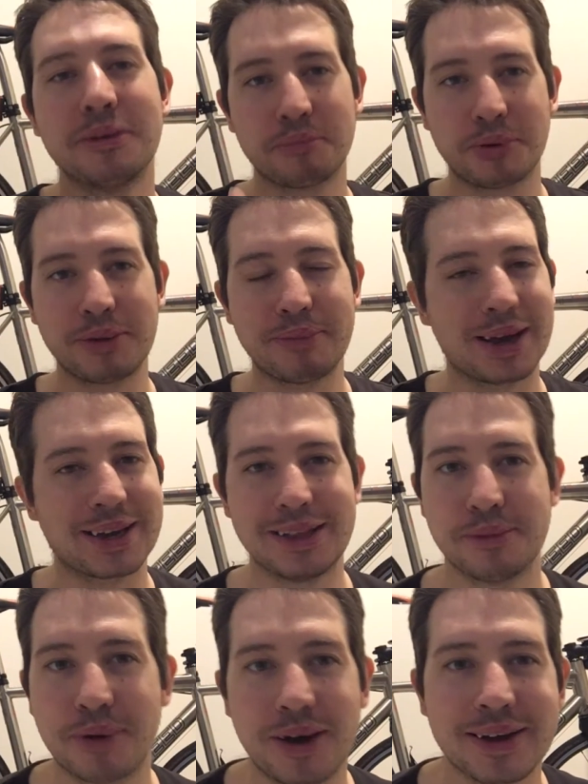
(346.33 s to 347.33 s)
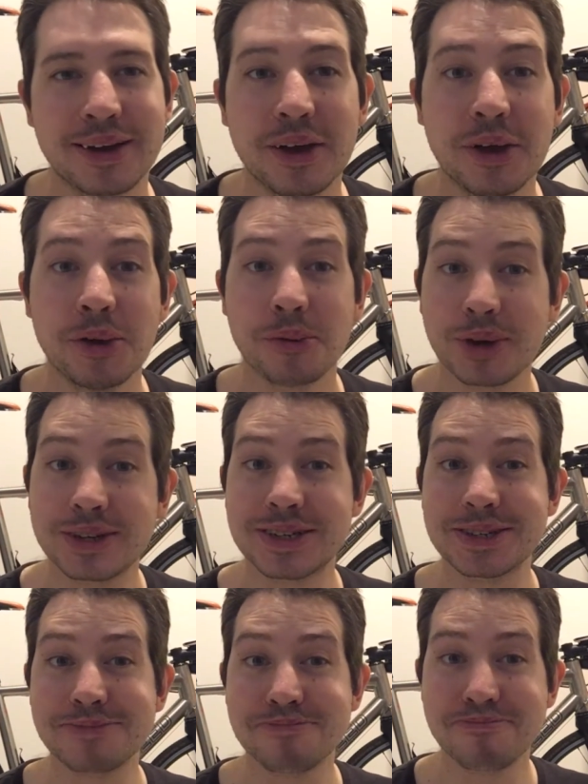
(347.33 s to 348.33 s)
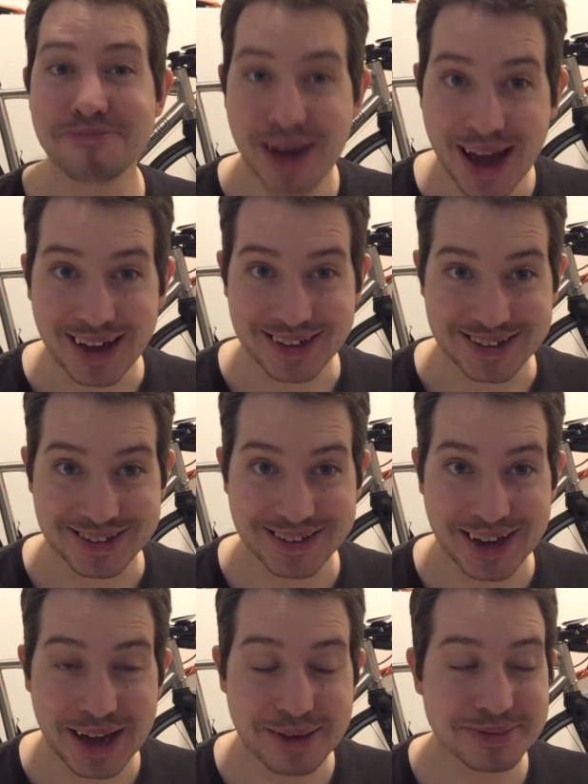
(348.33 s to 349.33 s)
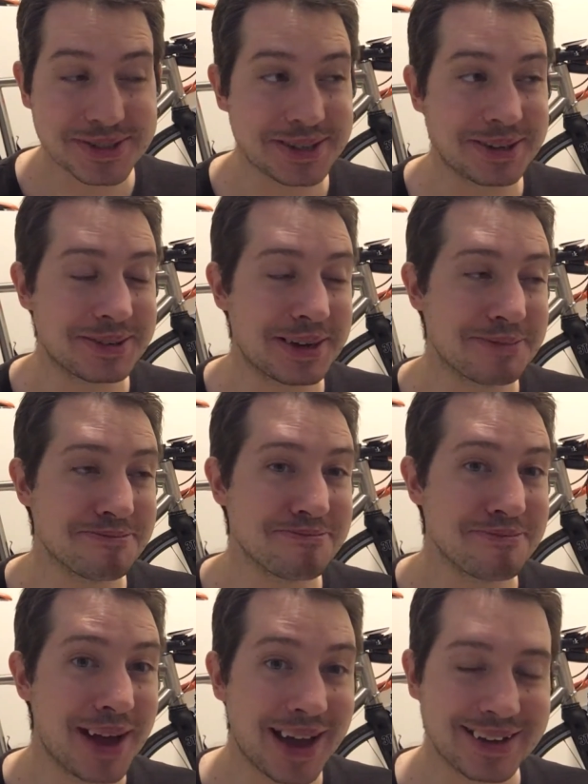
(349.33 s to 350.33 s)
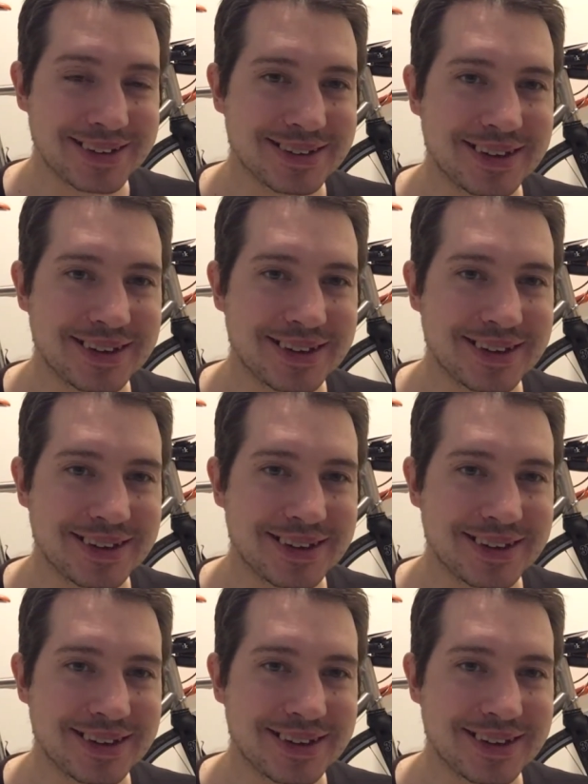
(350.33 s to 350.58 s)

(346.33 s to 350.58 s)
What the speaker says: put it back in the bike, which is mad, absolutely mad.